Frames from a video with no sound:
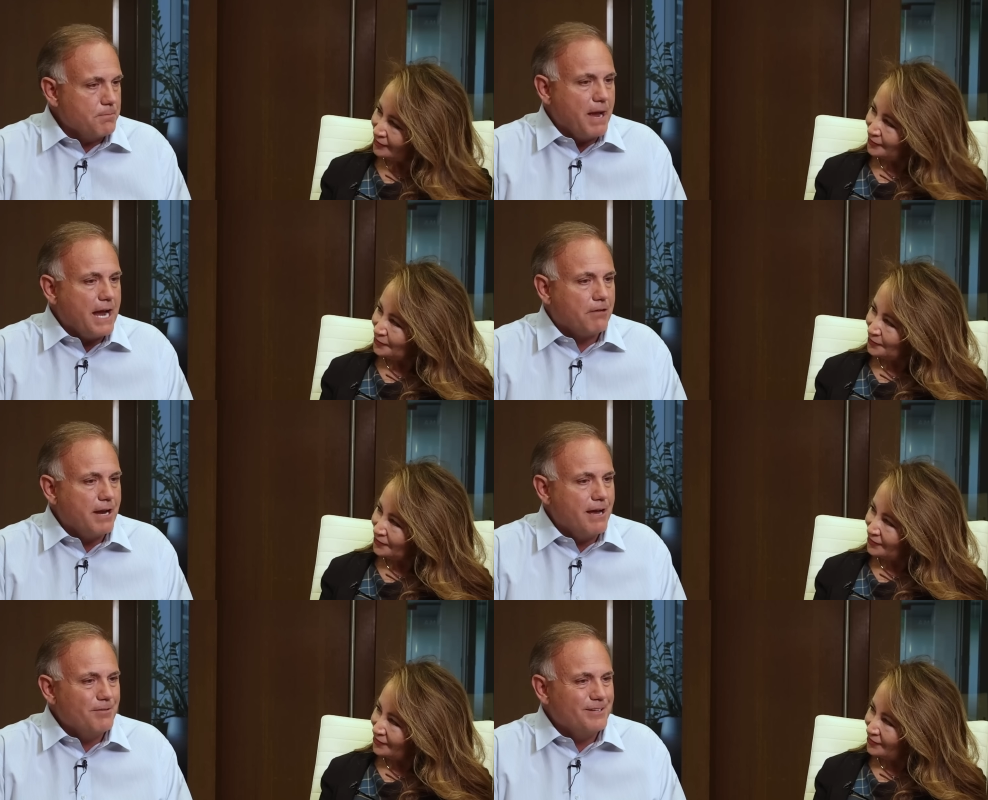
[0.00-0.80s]

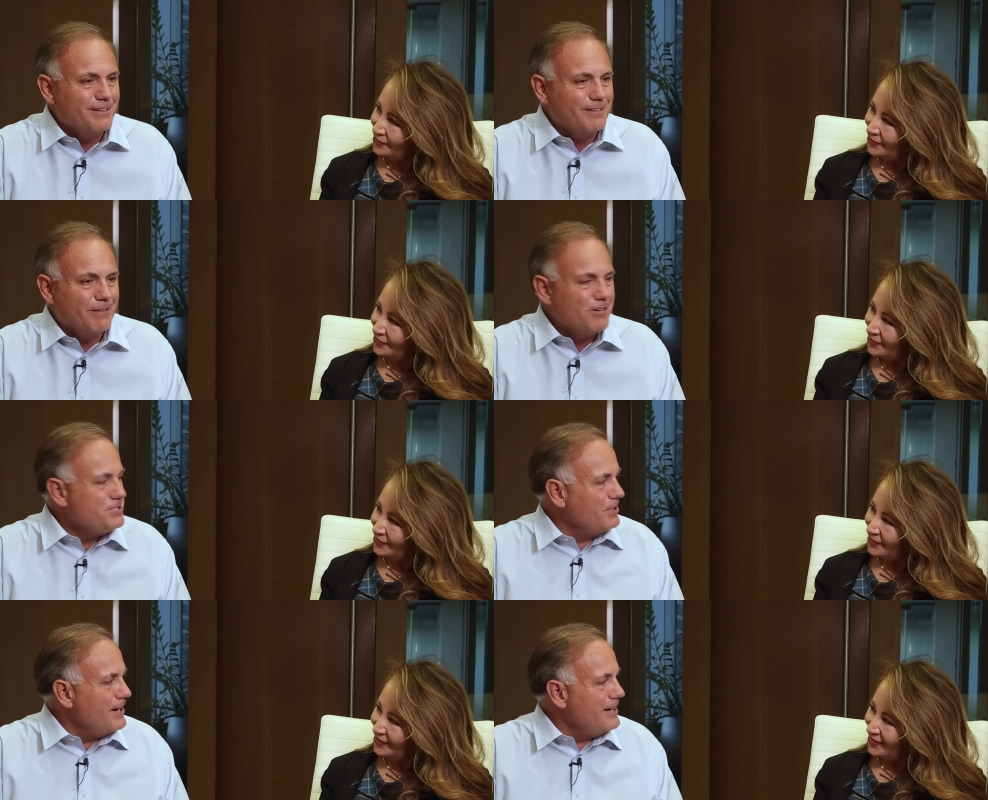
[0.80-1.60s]
Speaker 1: background and, and what
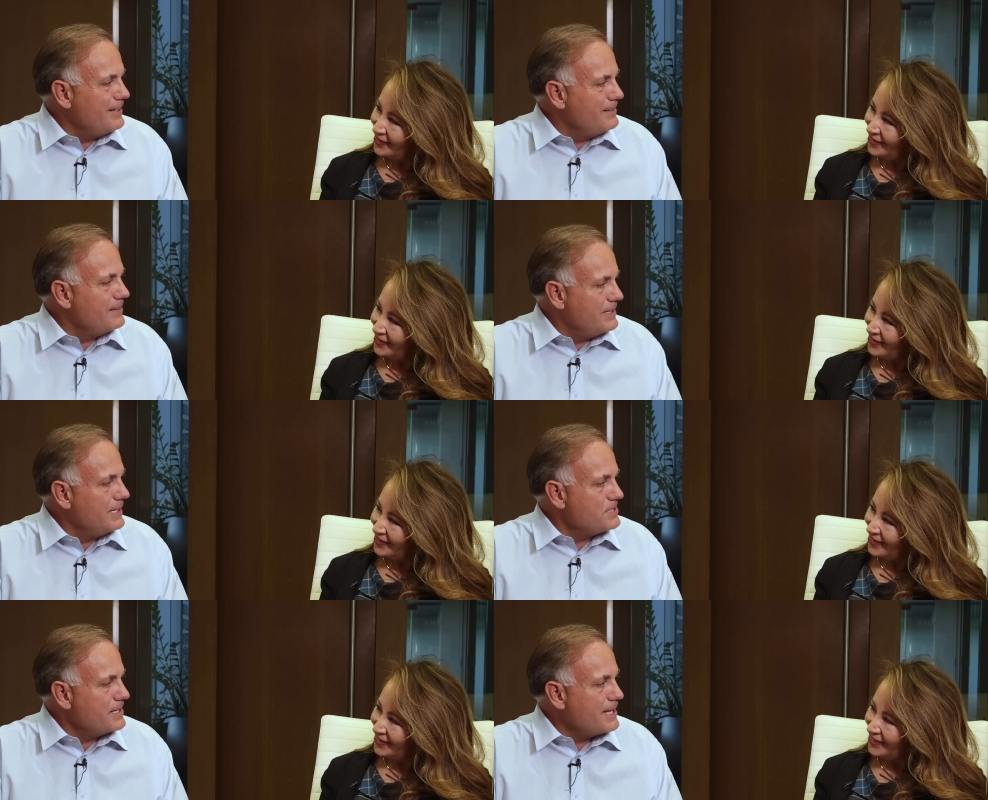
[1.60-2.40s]
you like and
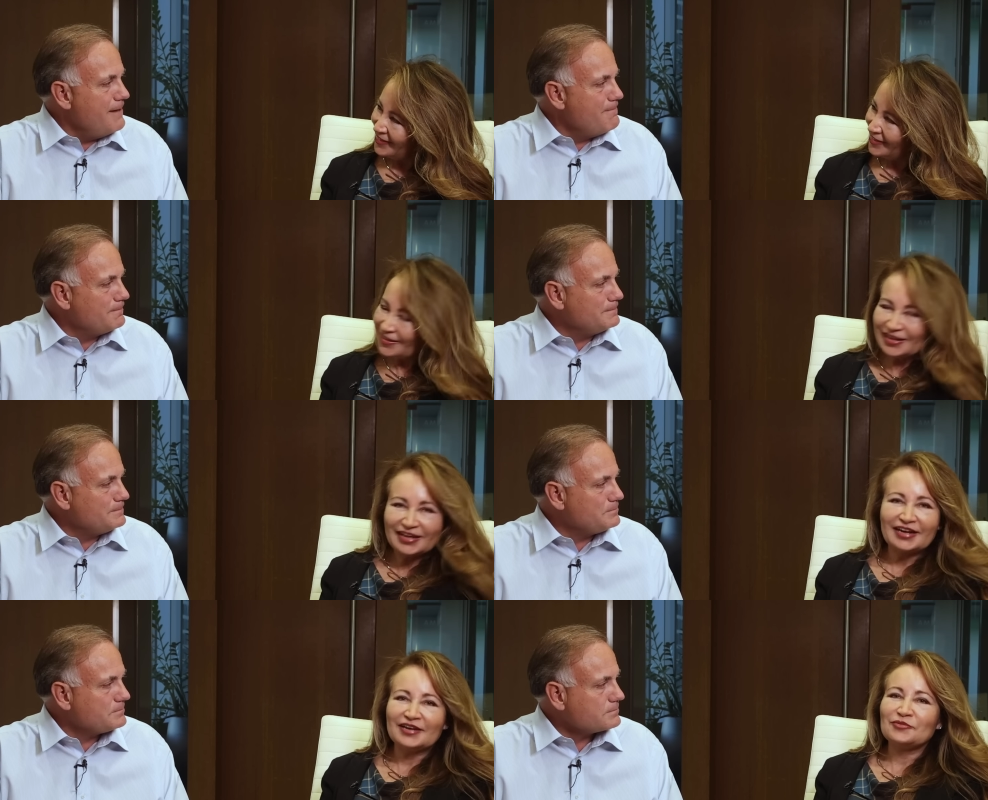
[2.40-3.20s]
things like that?
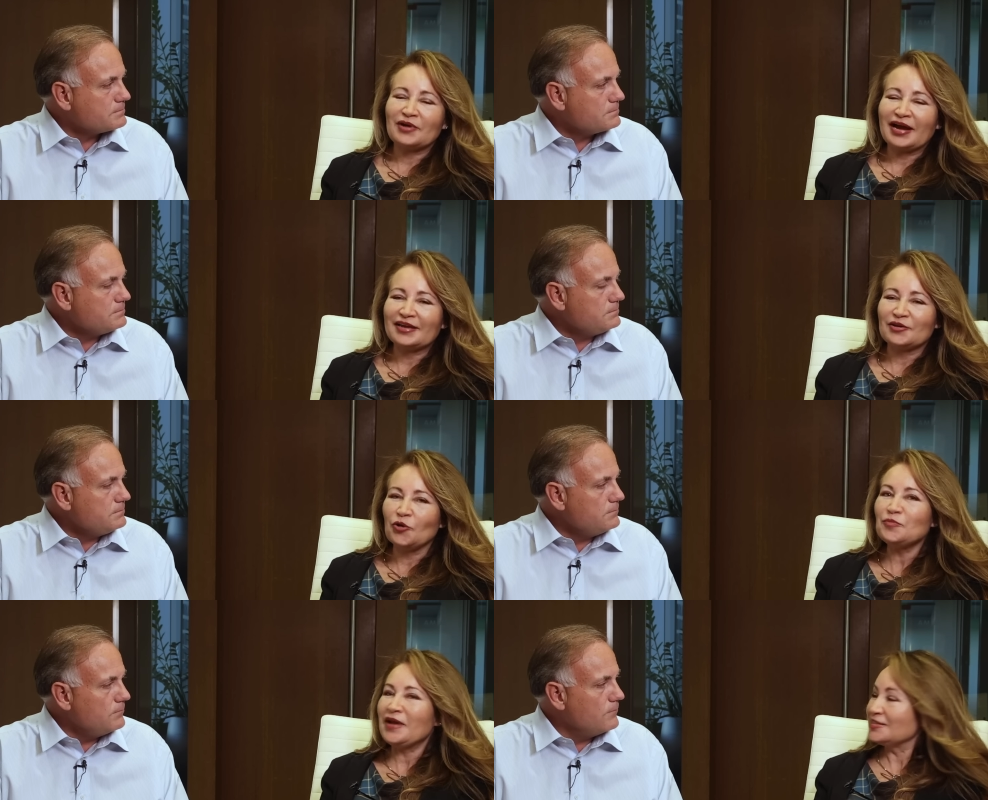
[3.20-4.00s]
Speaker 2: I, I
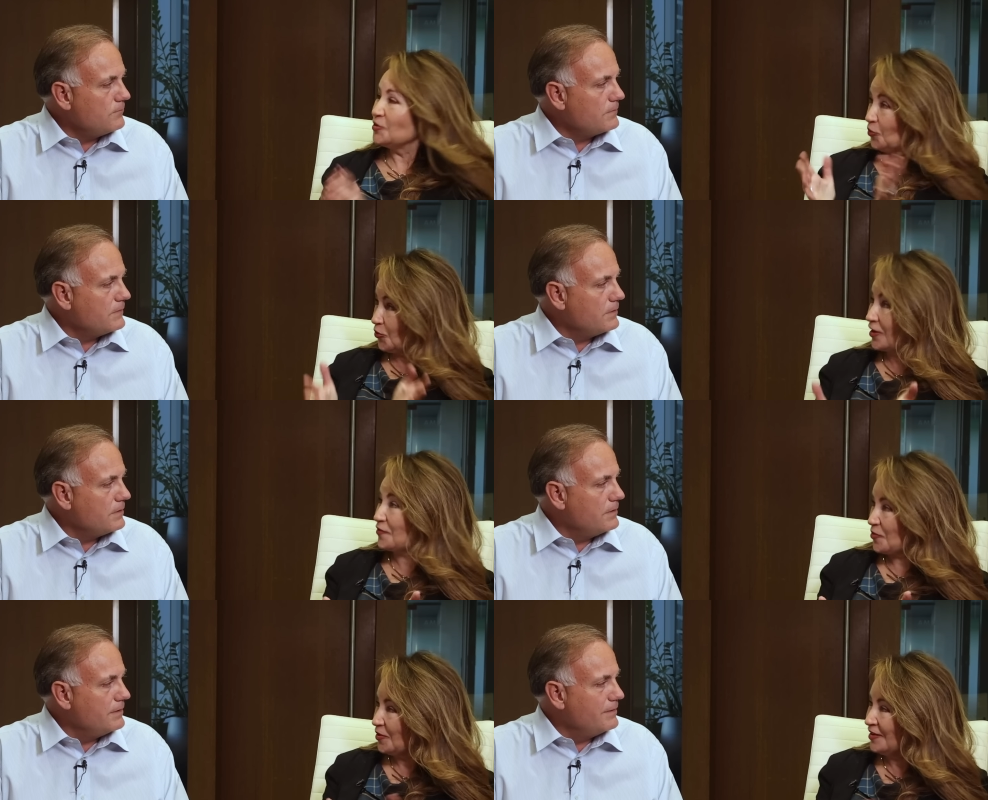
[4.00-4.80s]
hope not to bore
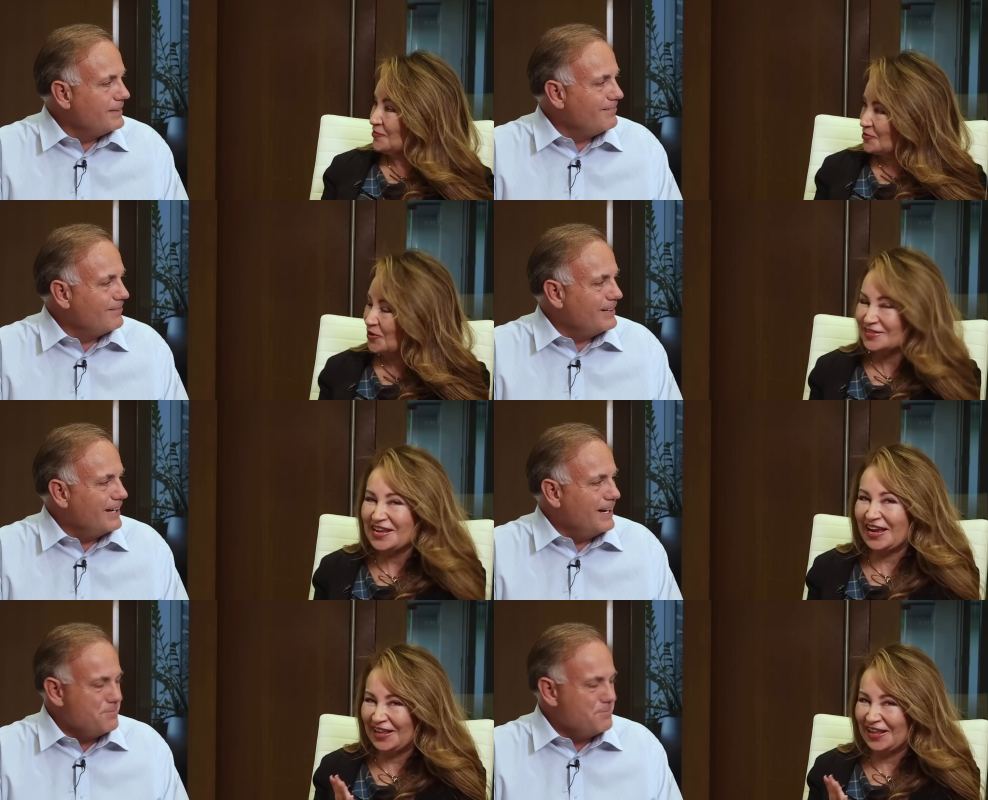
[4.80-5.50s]
everyone, so I'll take I'm